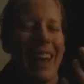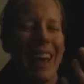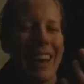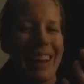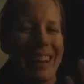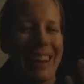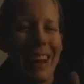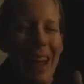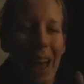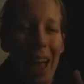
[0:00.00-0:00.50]

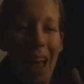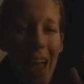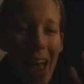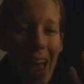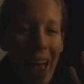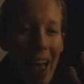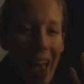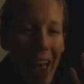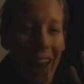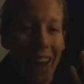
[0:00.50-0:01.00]

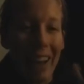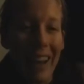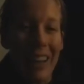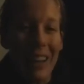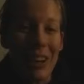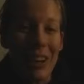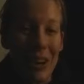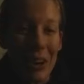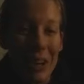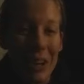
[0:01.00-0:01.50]
And
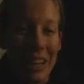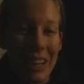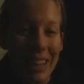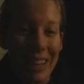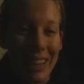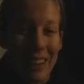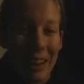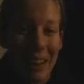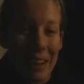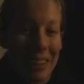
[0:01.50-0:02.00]
I
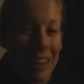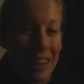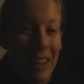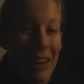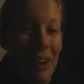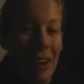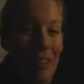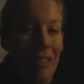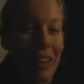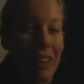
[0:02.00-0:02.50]
couldn't
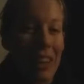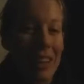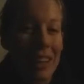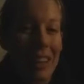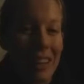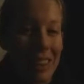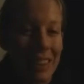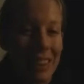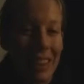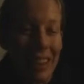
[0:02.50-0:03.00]
think of
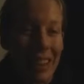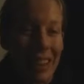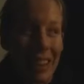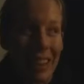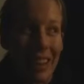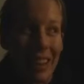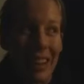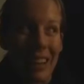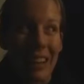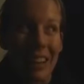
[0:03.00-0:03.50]

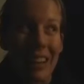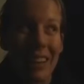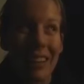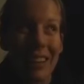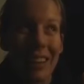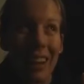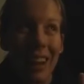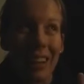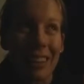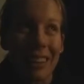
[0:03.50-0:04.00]
anything. Like
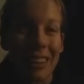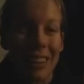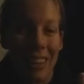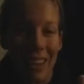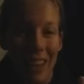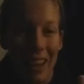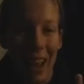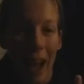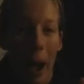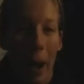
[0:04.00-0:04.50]

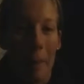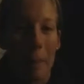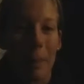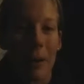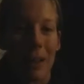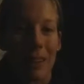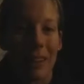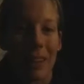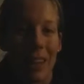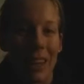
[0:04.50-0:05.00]
nothing
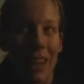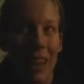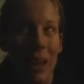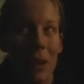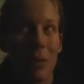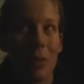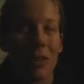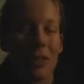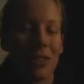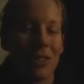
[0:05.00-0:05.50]
happened. Like
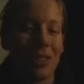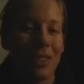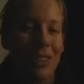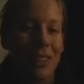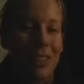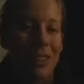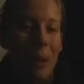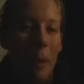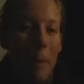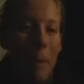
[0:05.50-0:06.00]
it was
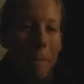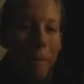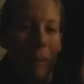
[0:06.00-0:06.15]
just